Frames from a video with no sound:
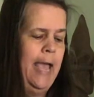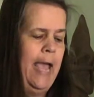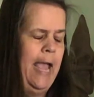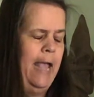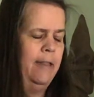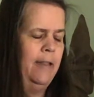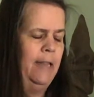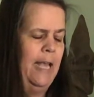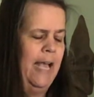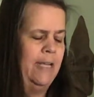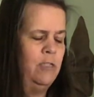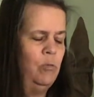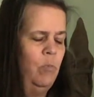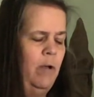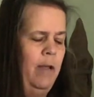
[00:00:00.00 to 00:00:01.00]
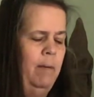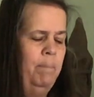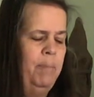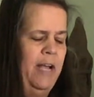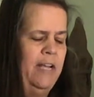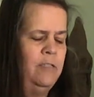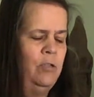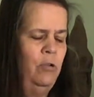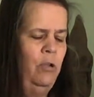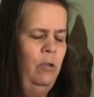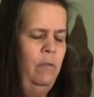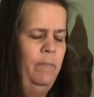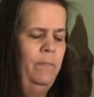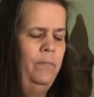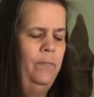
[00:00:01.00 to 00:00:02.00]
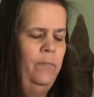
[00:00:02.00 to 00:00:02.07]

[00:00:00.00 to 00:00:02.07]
And the last one, puzzle.